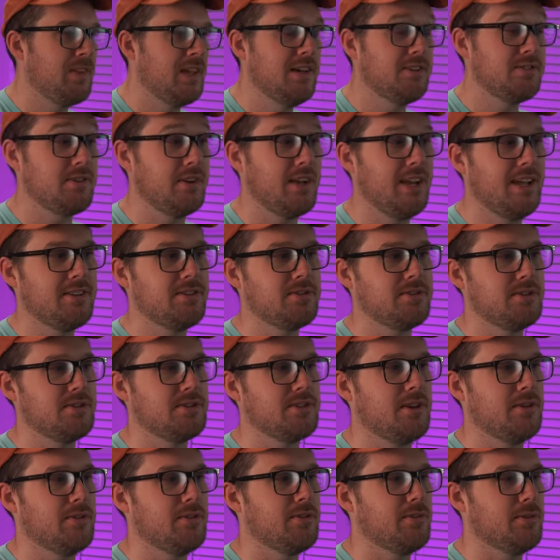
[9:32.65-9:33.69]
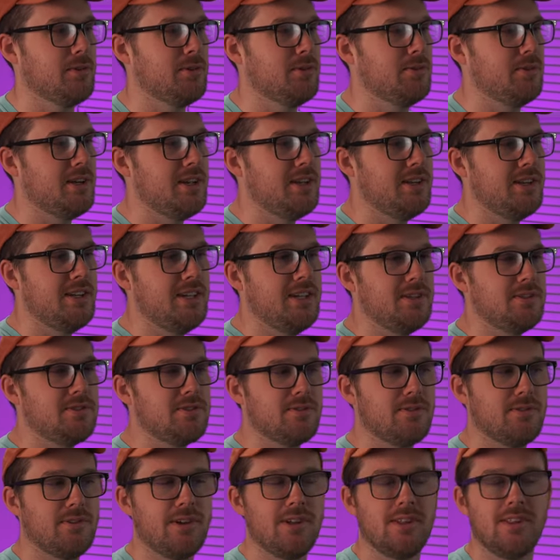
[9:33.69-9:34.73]
So now let's just go through in each
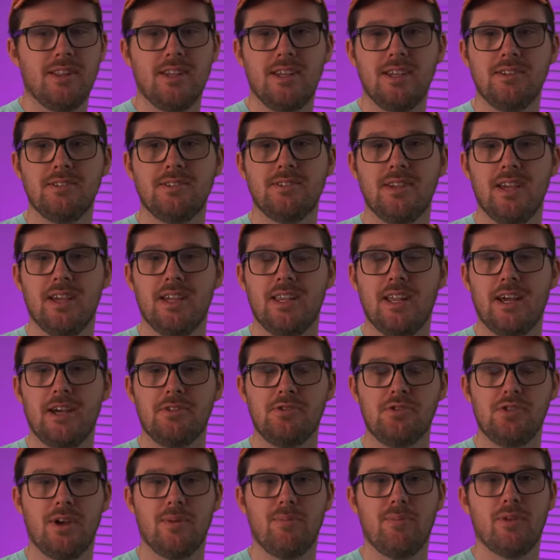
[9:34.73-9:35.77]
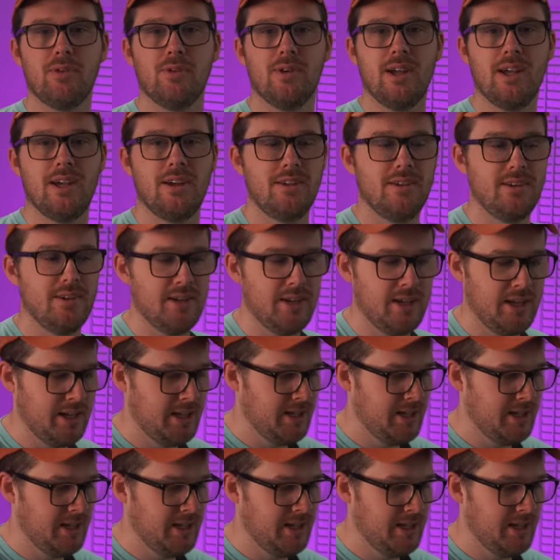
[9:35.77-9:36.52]
three of these and I'll jump around